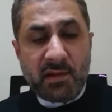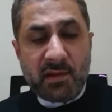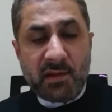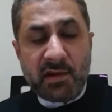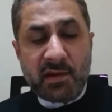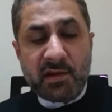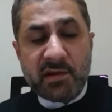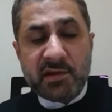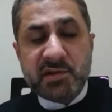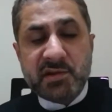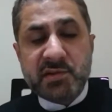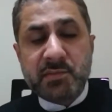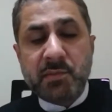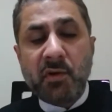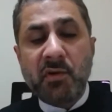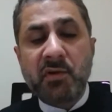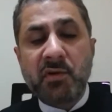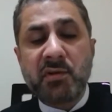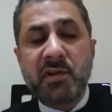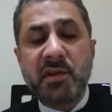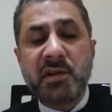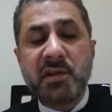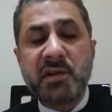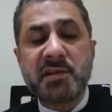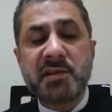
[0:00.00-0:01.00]
He
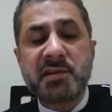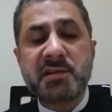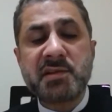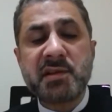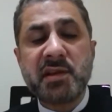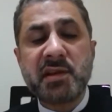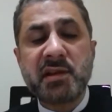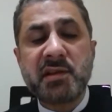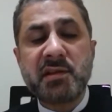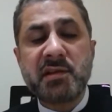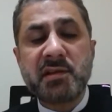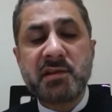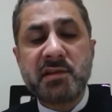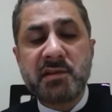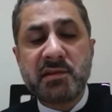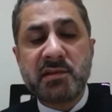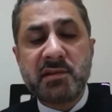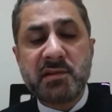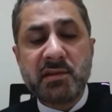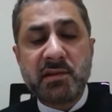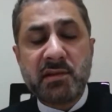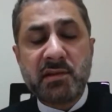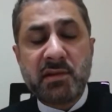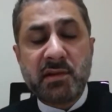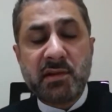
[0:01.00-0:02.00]
responded and said,
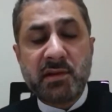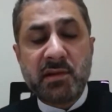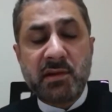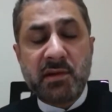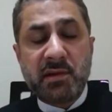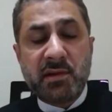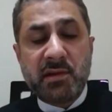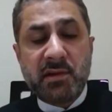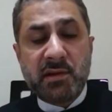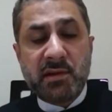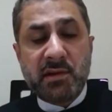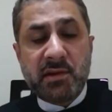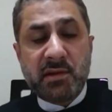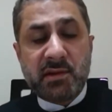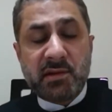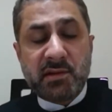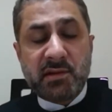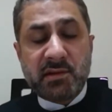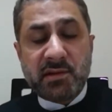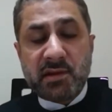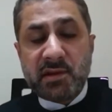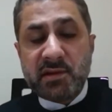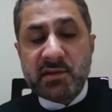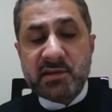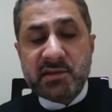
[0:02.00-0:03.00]

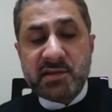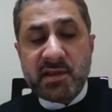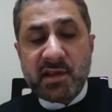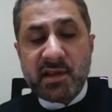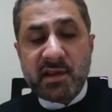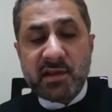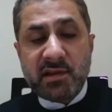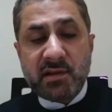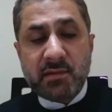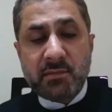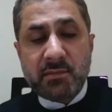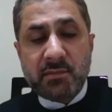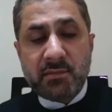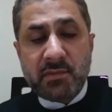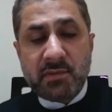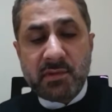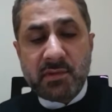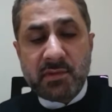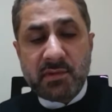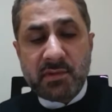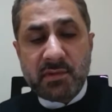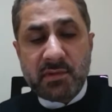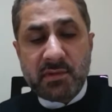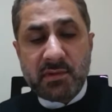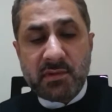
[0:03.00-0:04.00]
tell Zainab
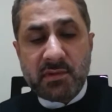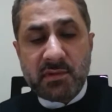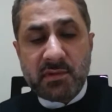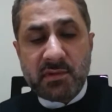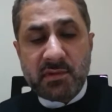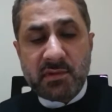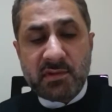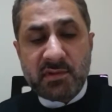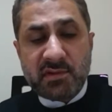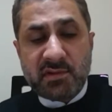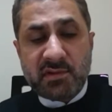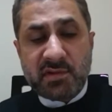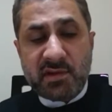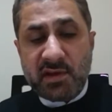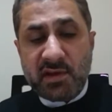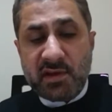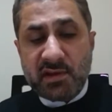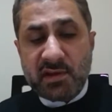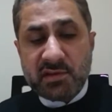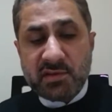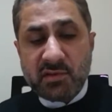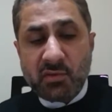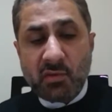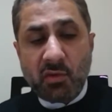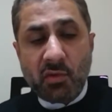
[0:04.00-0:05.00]
she
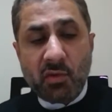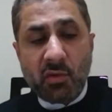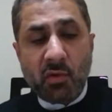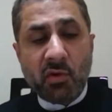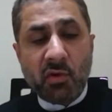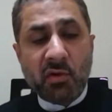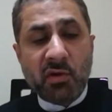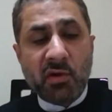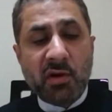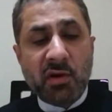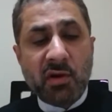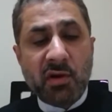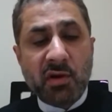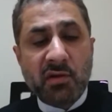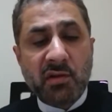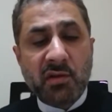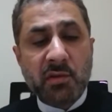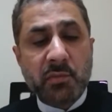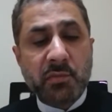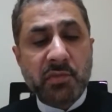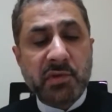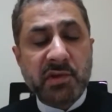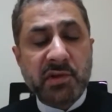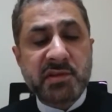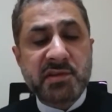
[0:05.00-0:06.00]
is no longer the
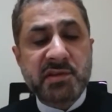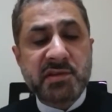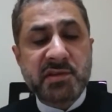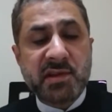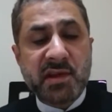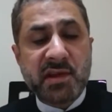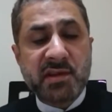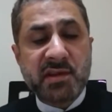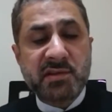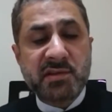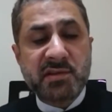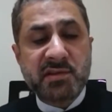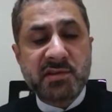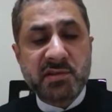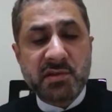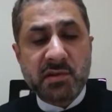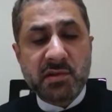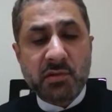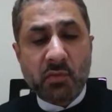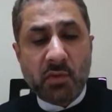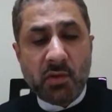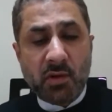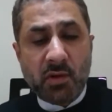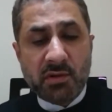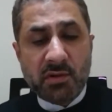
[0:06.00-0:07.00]
princess
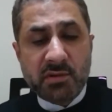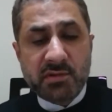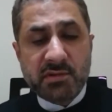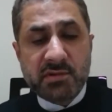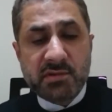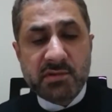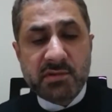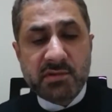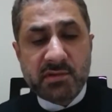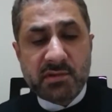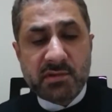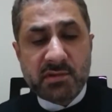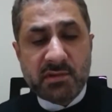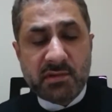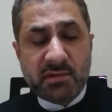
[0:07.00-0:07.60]
she was.